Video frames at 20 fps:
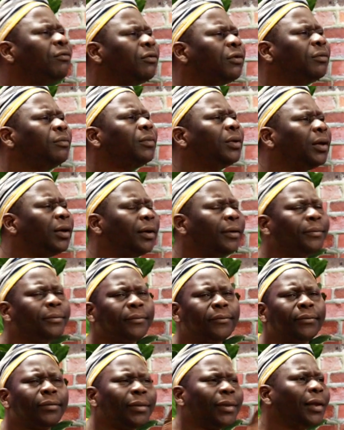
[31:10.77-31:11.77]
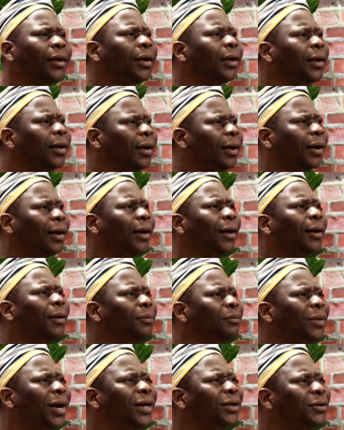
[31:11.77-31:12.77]
you are from a
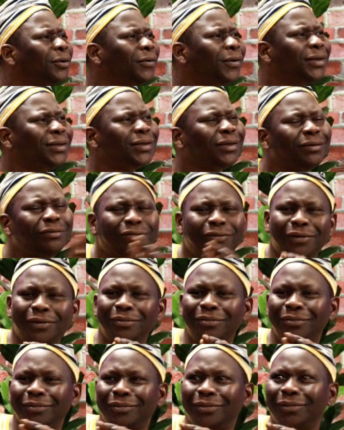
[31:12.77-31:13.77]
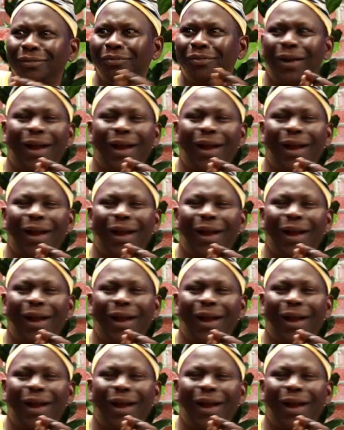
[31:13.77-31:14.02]
minority, from